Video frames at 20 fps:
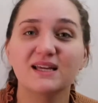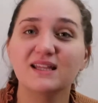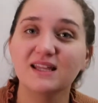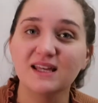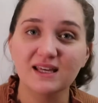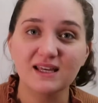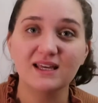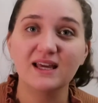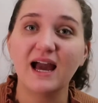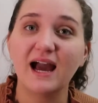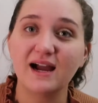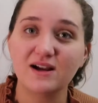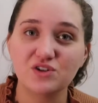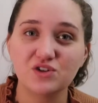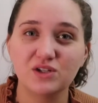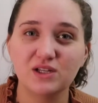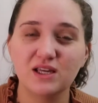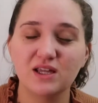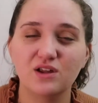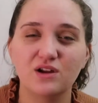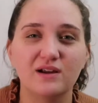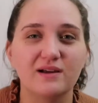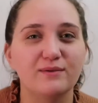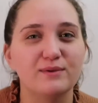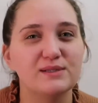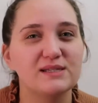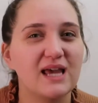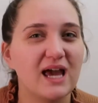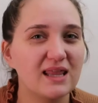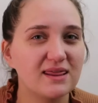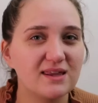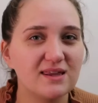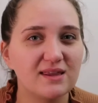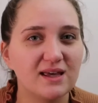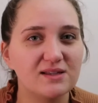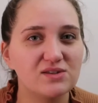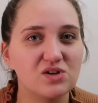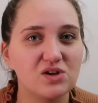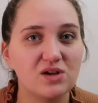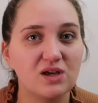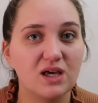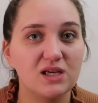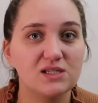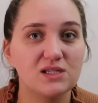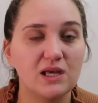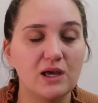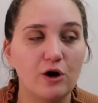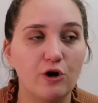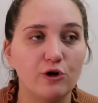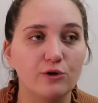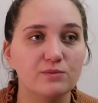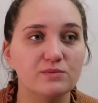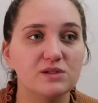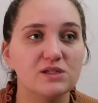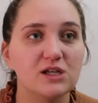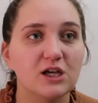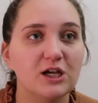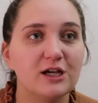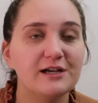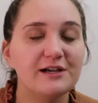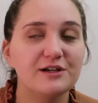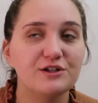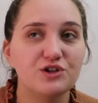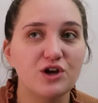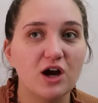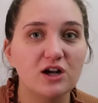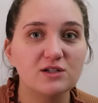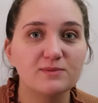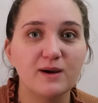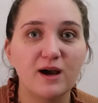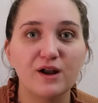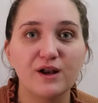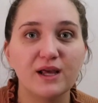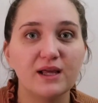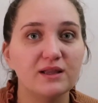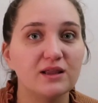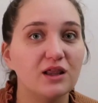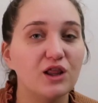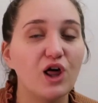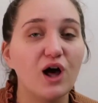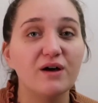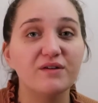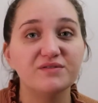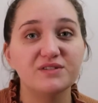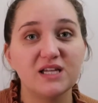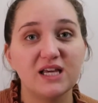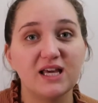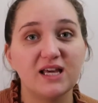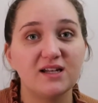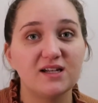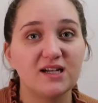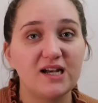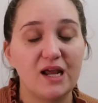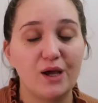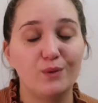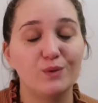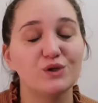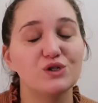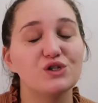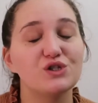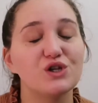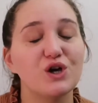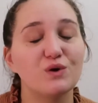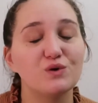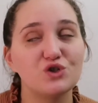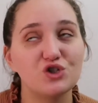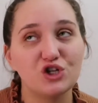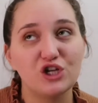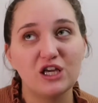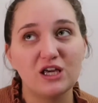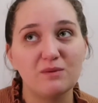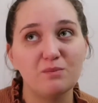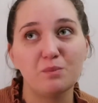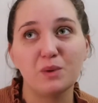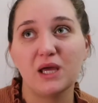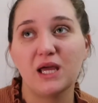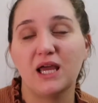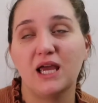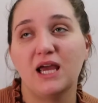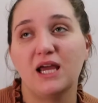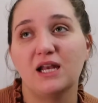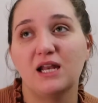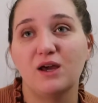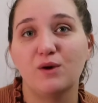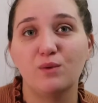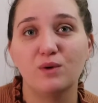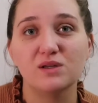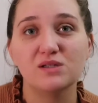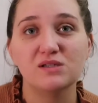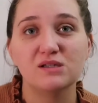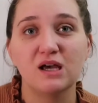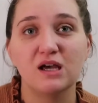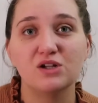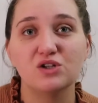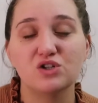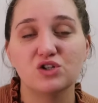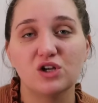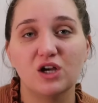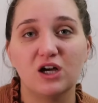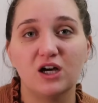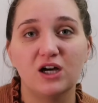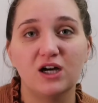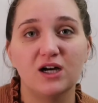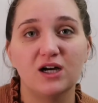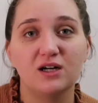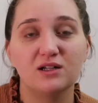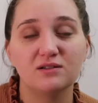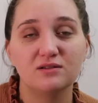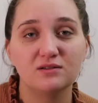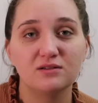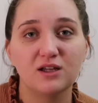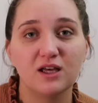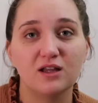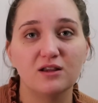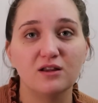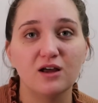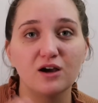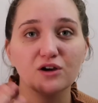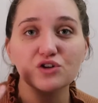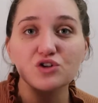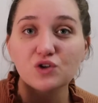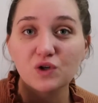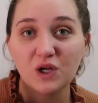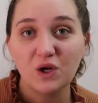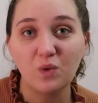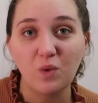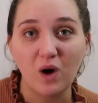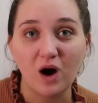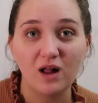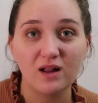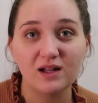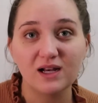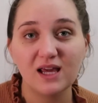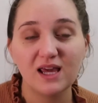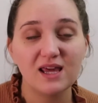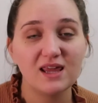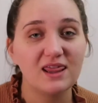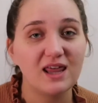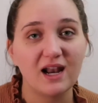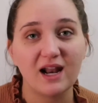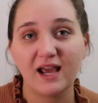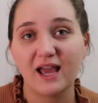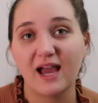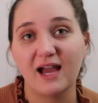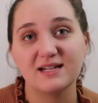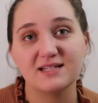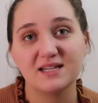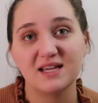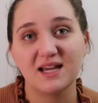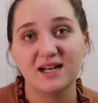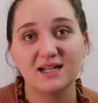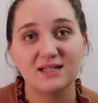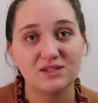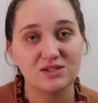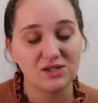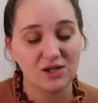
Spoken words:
I think actually either it was Kathleen Lights or Casey Holmes talked about it, loved it. It was so cheap and it was such a like luxury quality that I had to get it.